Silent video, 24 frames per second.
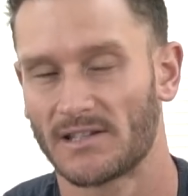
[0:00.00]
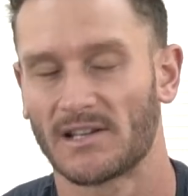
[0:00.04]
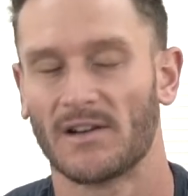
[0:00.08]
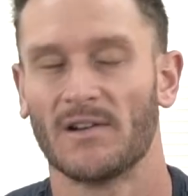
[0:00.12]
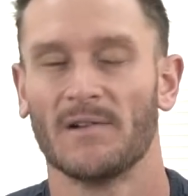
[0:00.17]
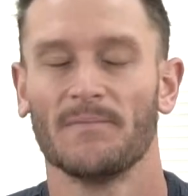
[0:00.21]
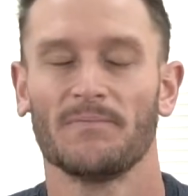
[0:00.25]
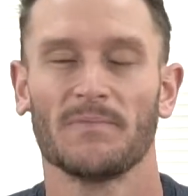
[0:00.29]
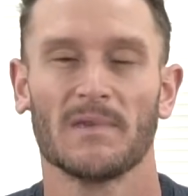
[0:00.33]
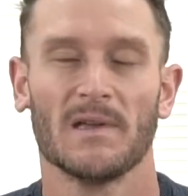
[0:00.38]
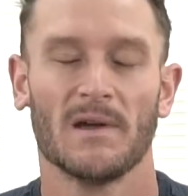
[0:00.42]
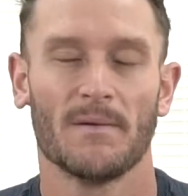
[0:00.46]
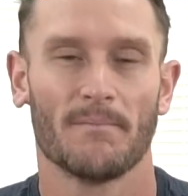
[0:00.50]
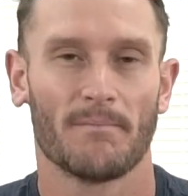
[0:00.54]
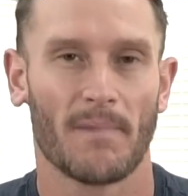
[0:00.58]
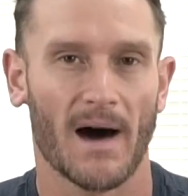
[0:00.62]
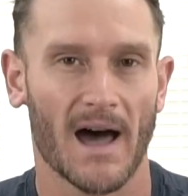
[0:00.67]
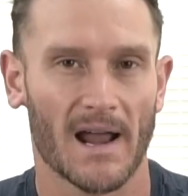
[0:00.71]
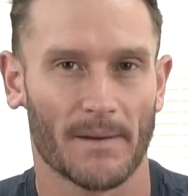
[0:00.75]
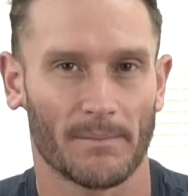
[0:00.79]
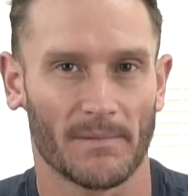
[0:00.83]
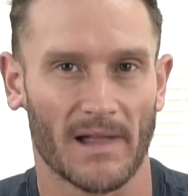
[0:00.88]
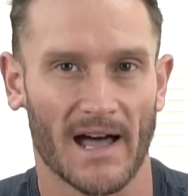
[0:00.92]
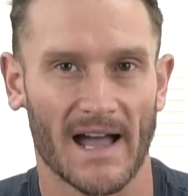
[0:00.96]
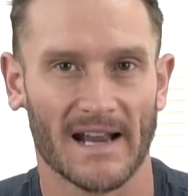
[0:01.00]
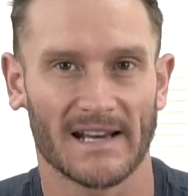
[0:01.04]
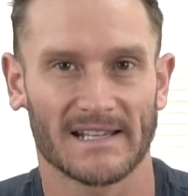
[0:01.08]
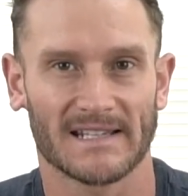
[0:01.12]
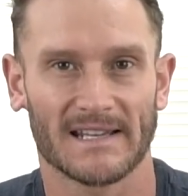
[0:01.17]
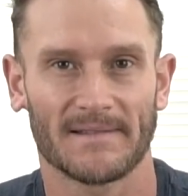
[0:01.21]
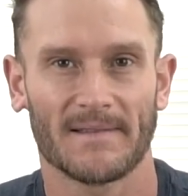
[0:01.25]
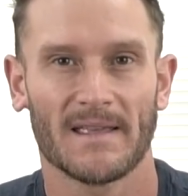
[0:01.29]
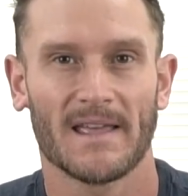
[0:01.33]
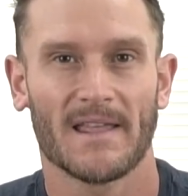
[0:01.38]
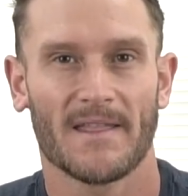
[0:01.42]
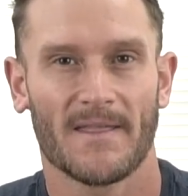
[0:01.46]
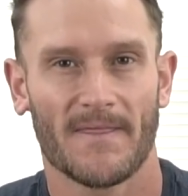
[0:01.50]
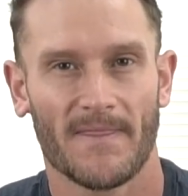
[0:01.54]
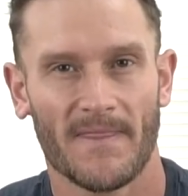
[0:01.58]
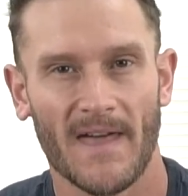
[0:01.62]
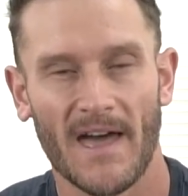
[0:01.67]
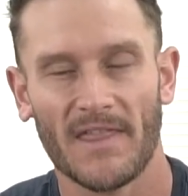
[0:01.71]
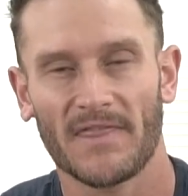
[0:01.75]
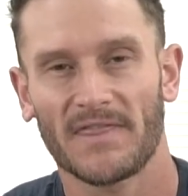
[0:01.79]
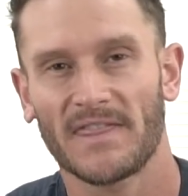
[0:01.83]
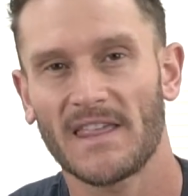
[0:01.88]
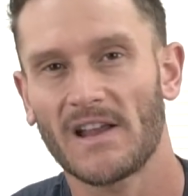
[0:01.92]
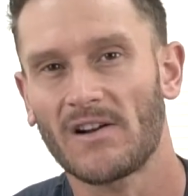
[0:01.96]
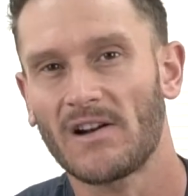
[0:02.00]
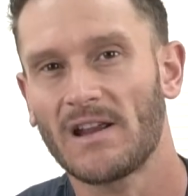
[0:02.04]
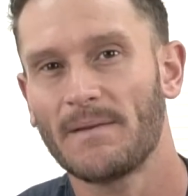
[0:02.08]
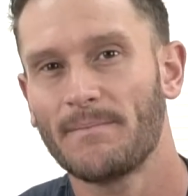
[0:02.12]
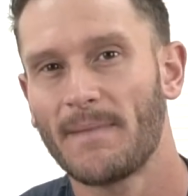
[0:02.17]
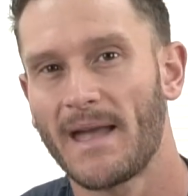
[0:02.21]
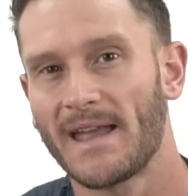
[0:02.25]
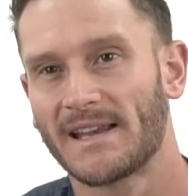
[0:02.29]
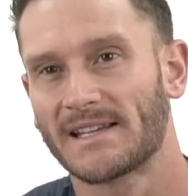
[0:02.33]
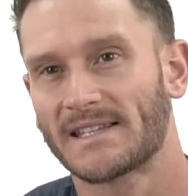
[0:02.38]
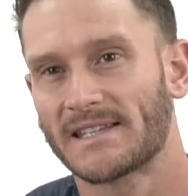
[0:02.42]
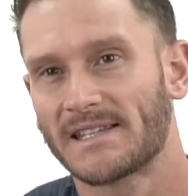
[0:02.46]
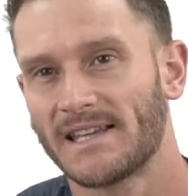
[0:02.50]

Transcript: So bottom line is that that theory makes